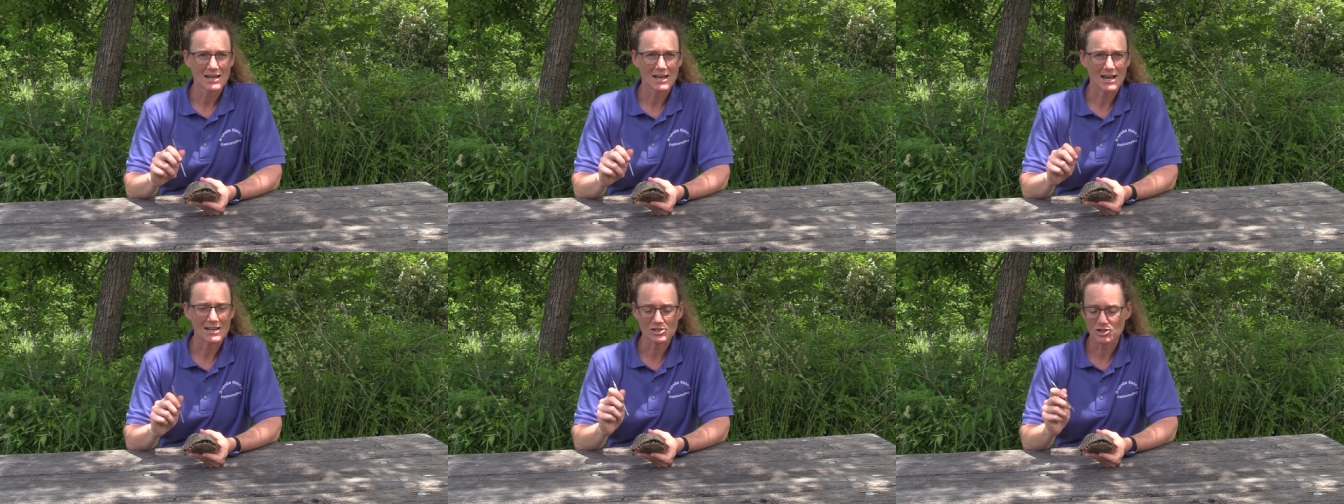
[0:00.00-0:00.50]

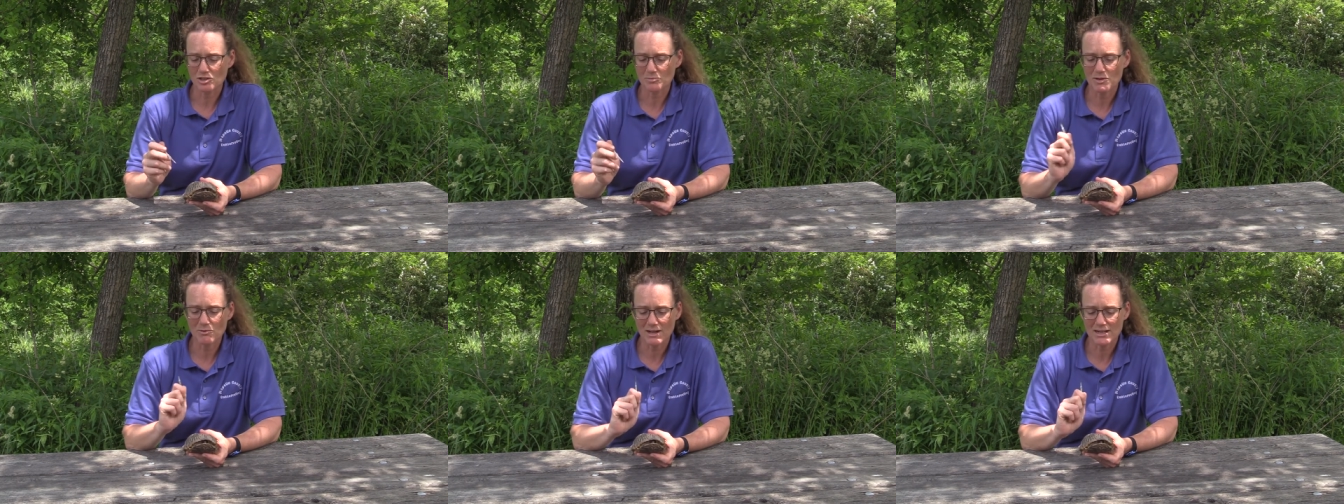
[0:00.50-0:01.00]
uh, she'll
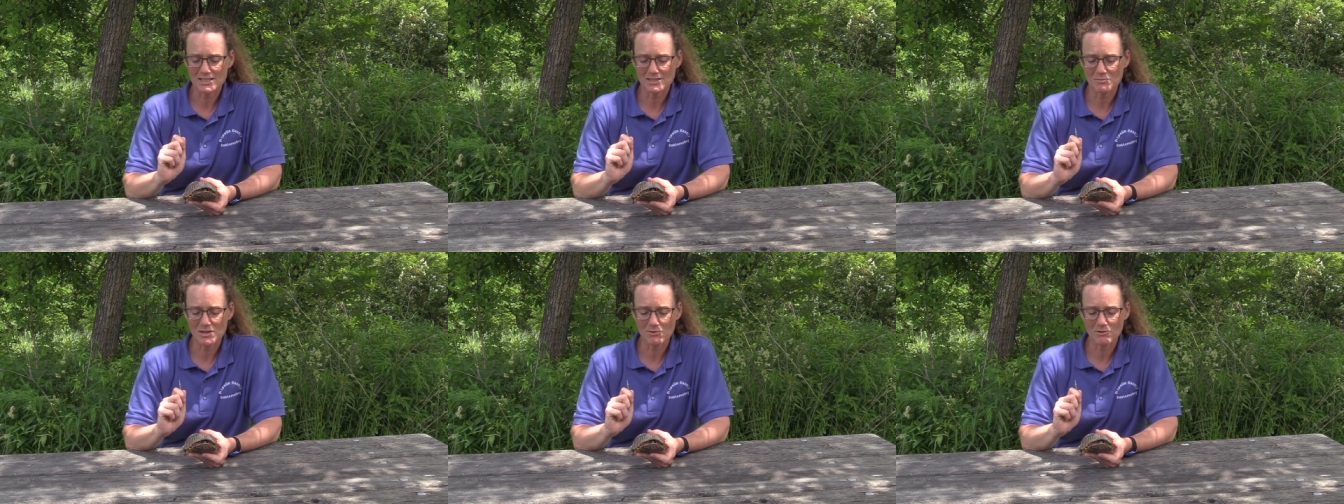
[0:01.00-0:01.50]
be ready to
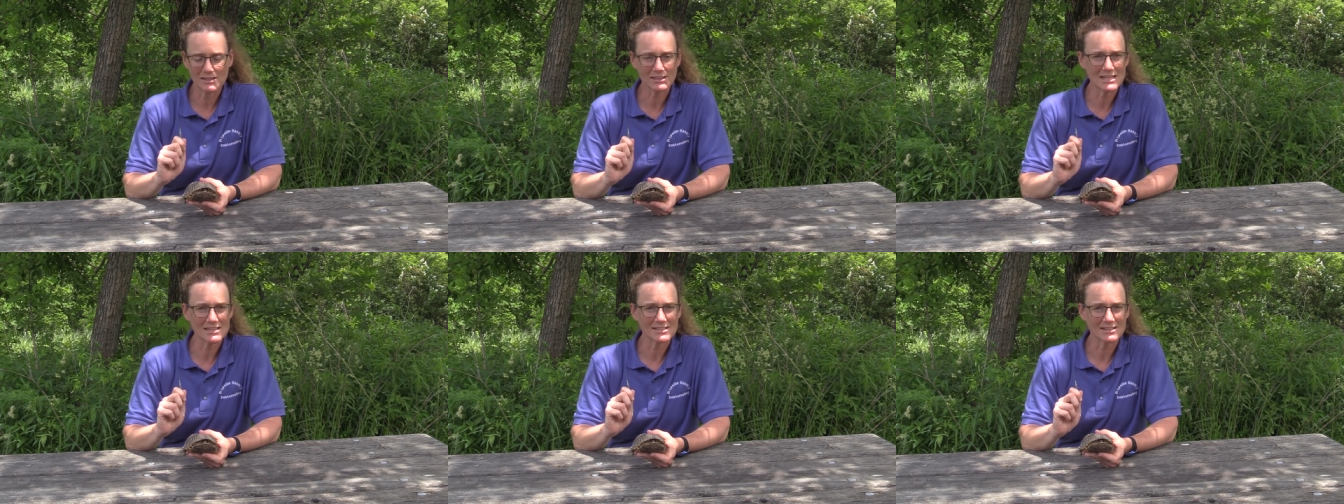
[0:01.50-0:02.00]
be
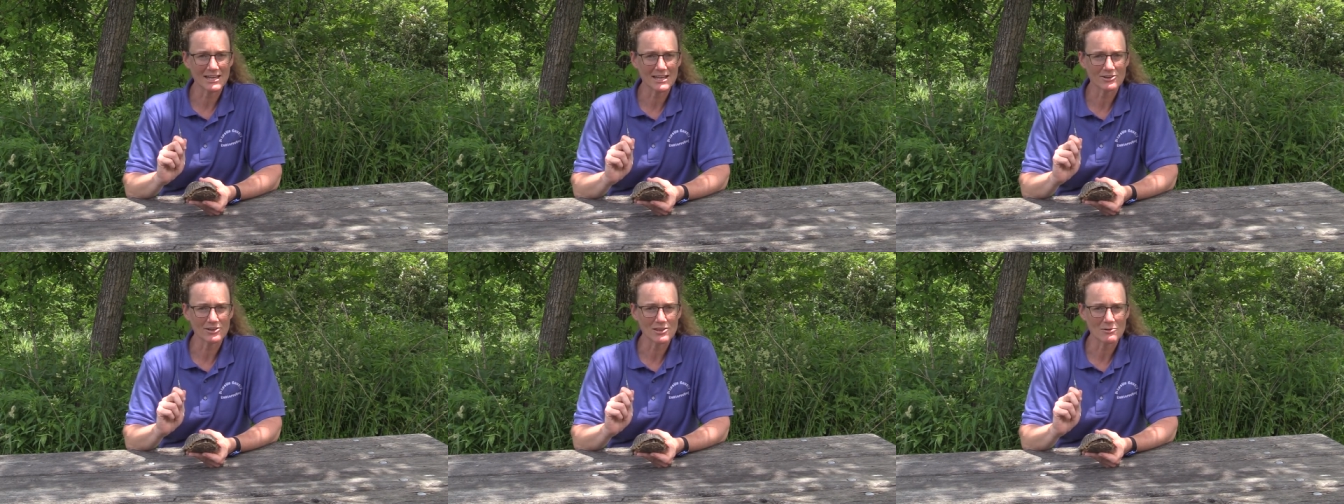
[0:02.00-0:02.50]
released
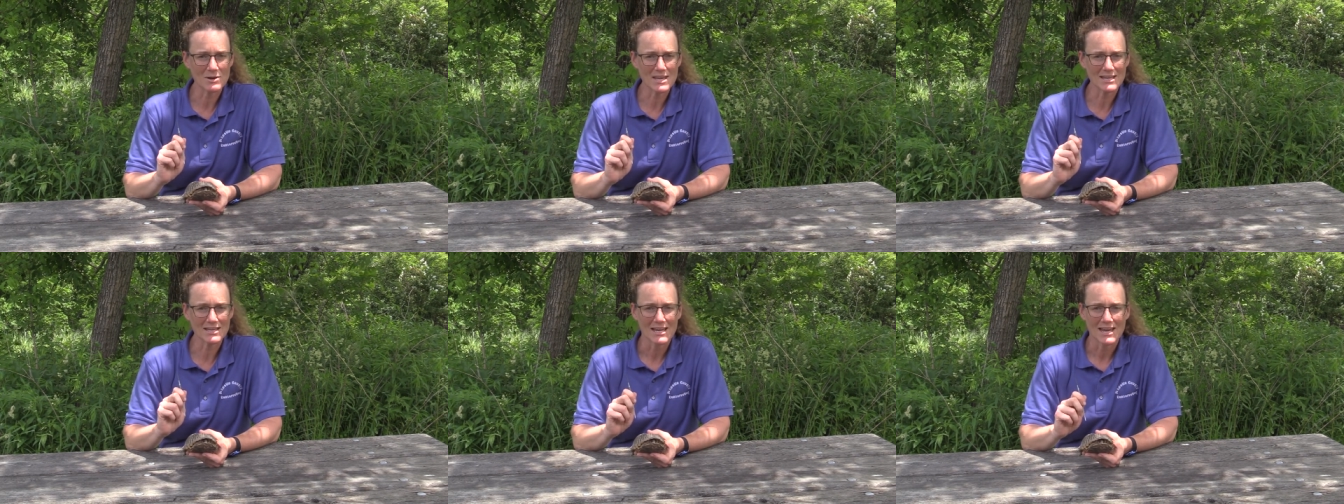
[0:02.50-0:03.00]
later in the
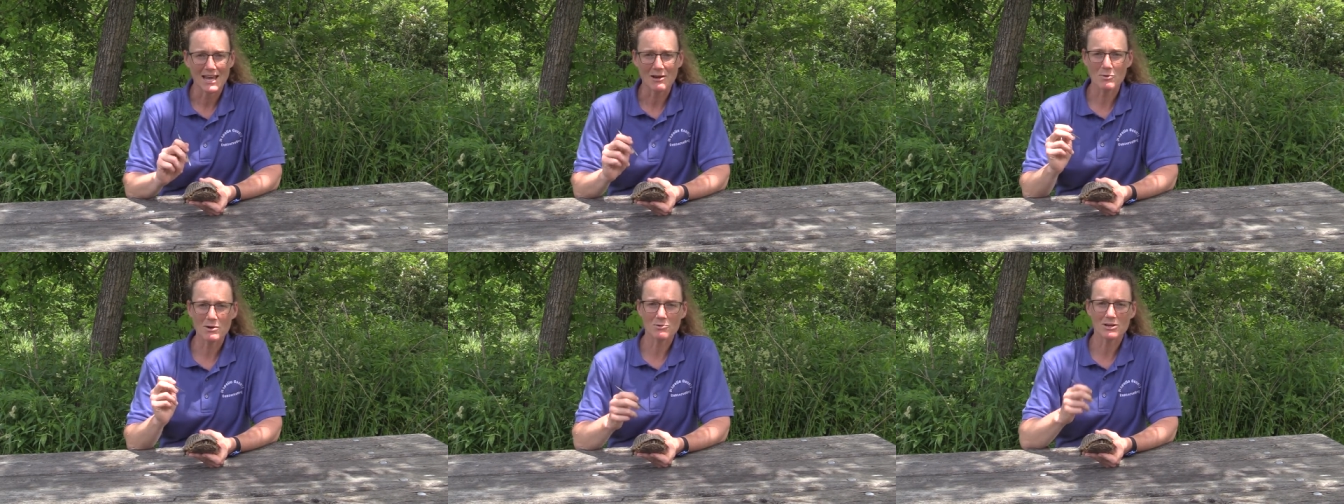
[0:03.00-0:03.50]
week
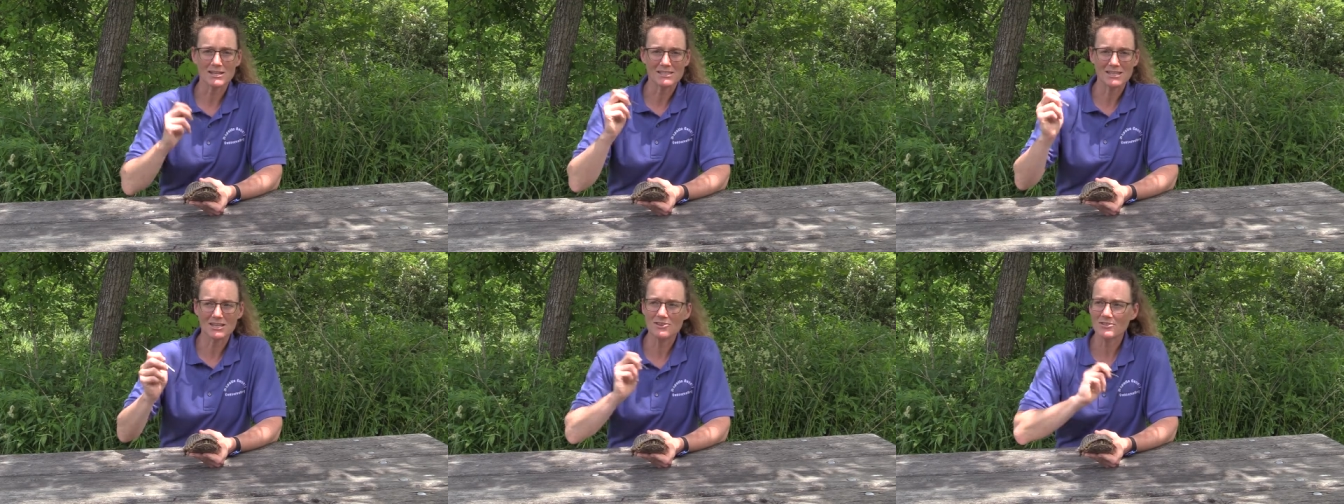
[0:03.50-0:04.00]
and we will
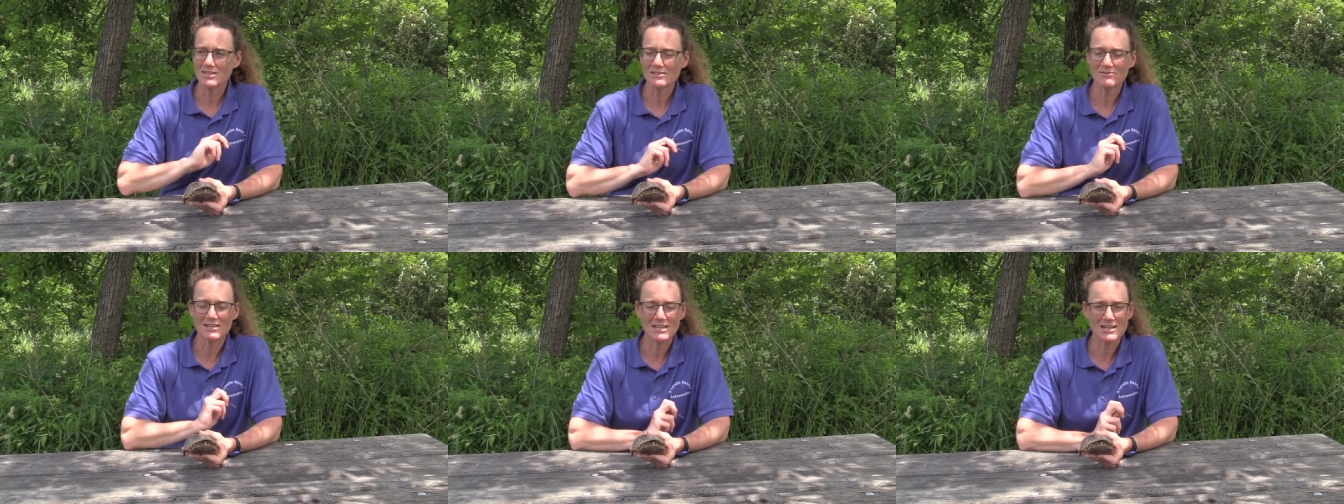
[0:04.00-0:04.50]
continue this
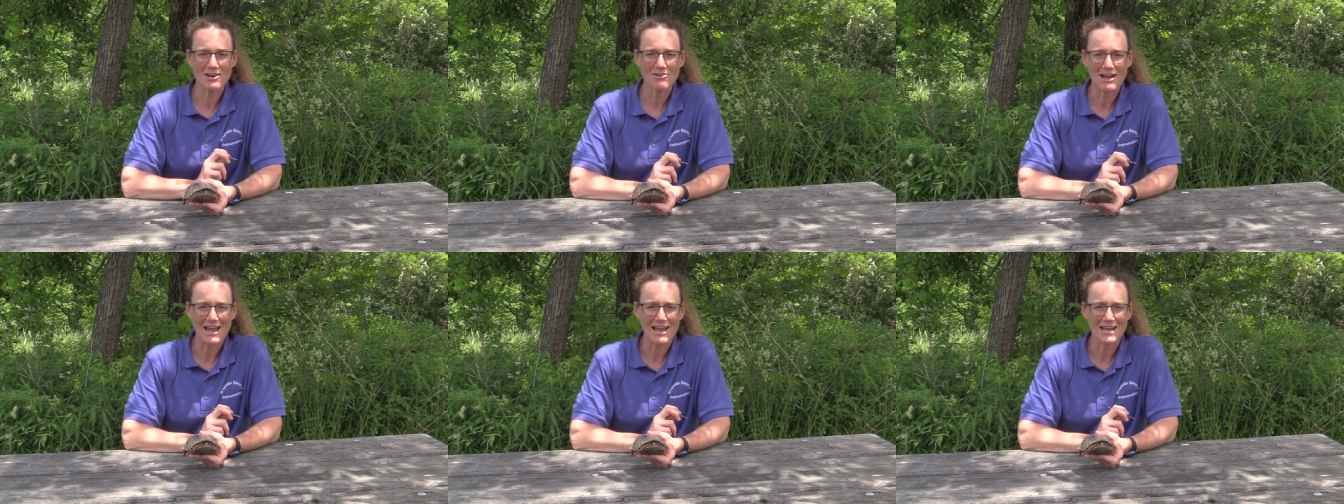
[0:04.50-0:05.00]
video
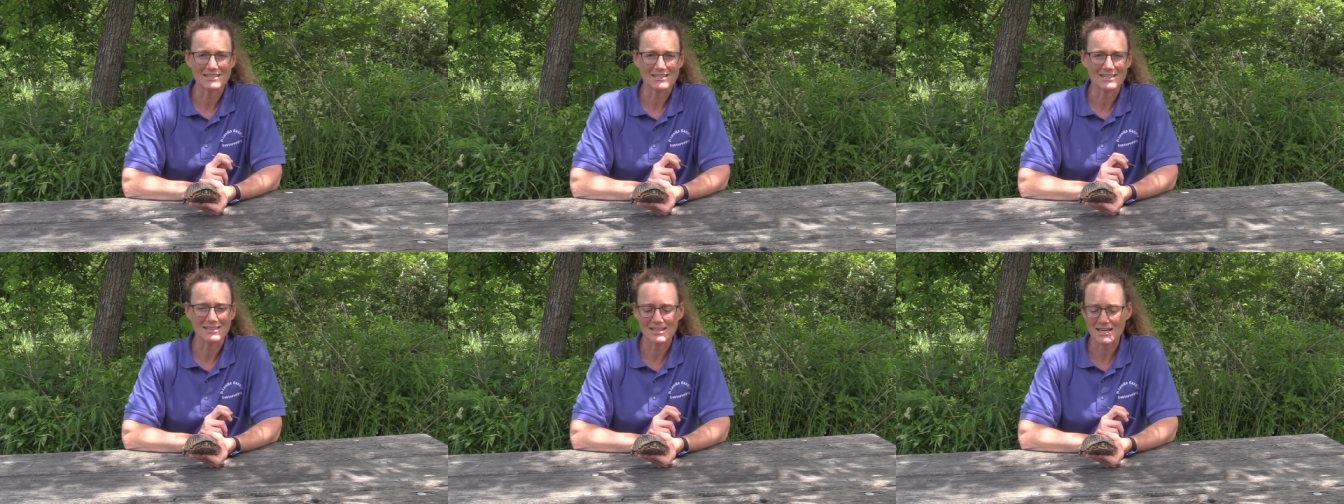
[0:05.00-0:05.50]

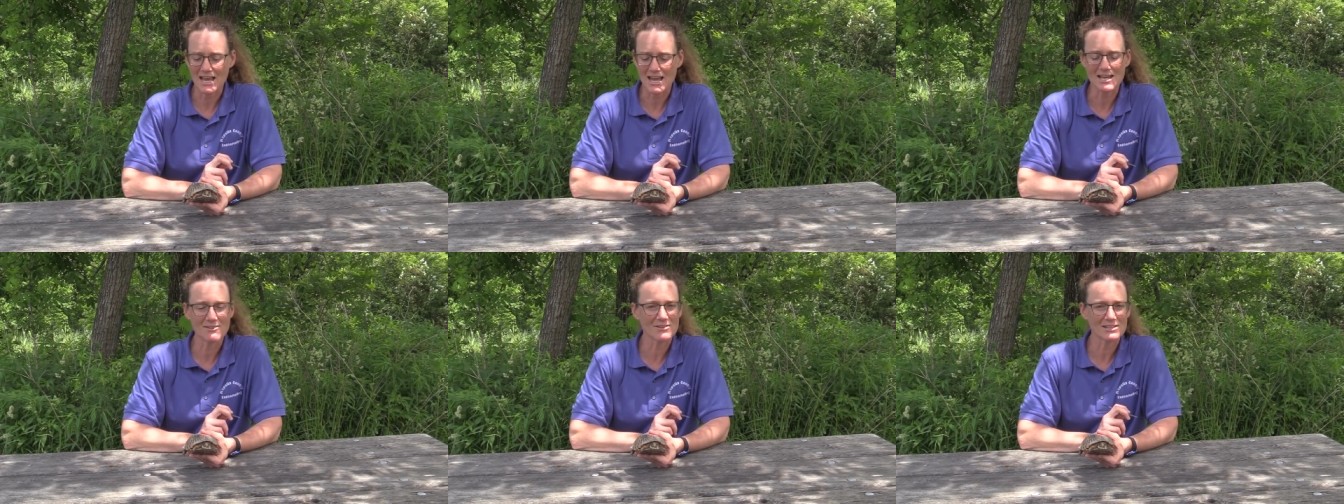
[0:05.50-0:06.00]
at the
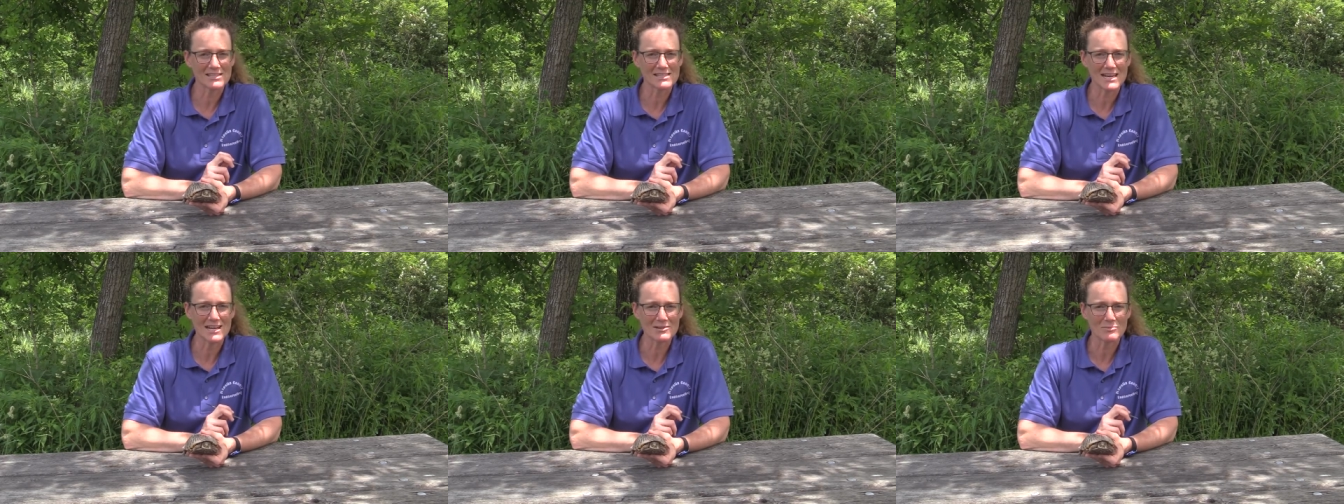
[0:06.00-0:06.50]
Eddyville
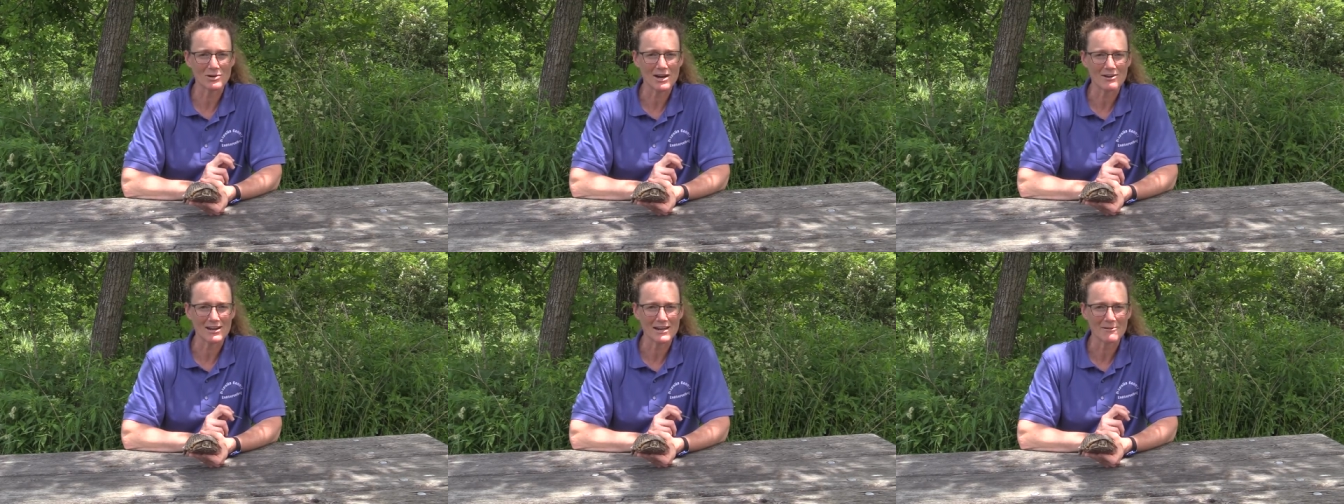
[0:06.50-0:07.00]
Sand
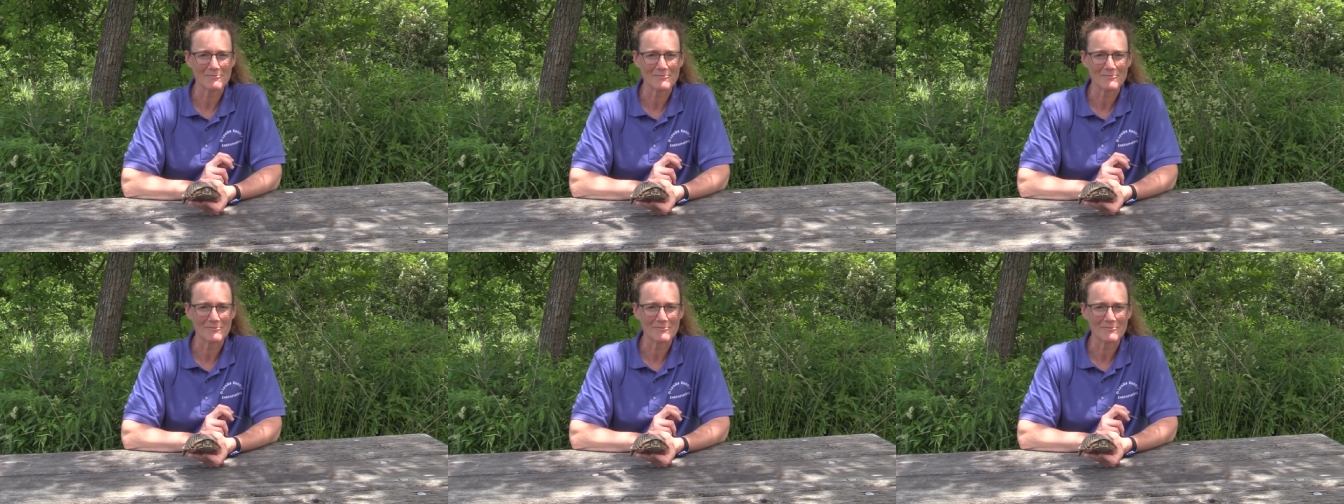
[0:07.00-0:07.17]
Prairie.